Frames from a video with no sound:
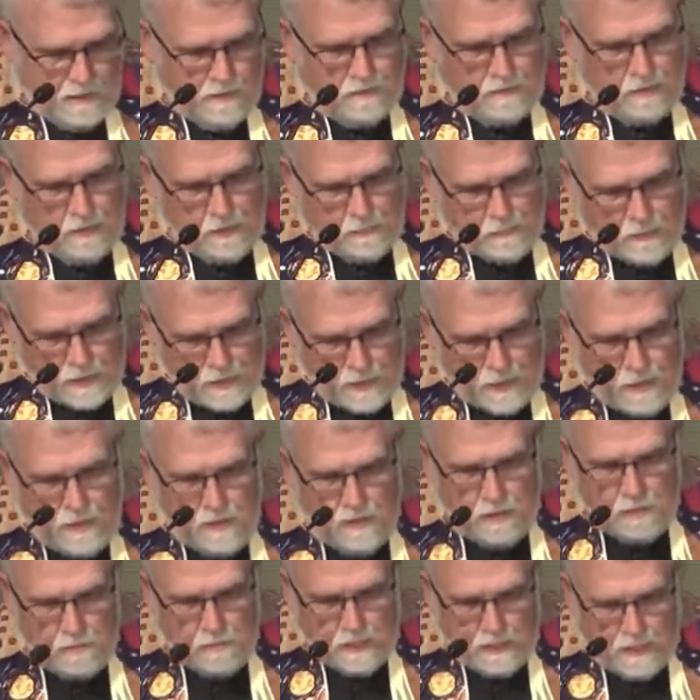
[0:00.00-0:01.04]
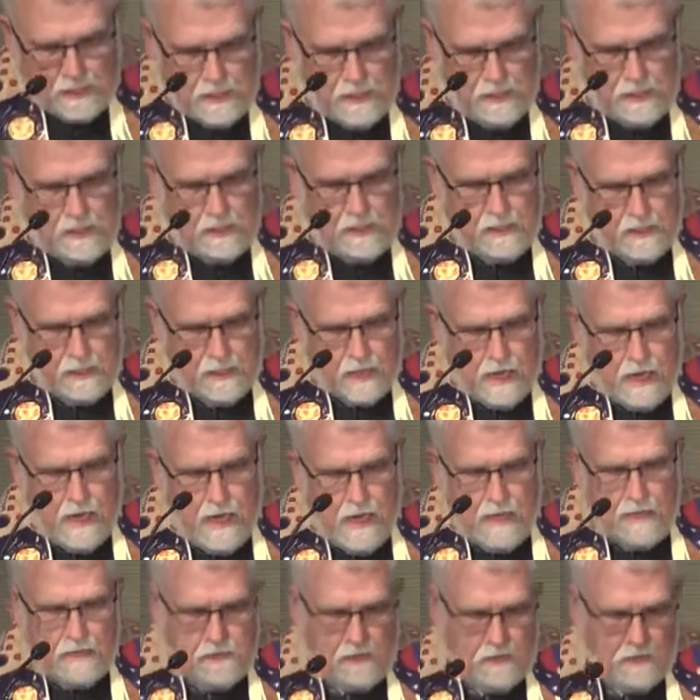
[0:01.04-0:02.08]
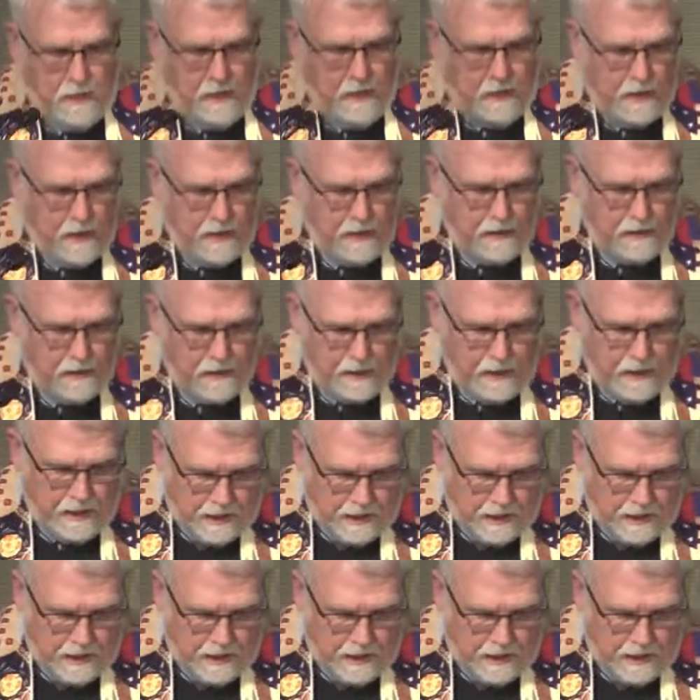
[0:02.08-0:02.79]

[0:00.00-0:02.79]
from in the beginning, God created the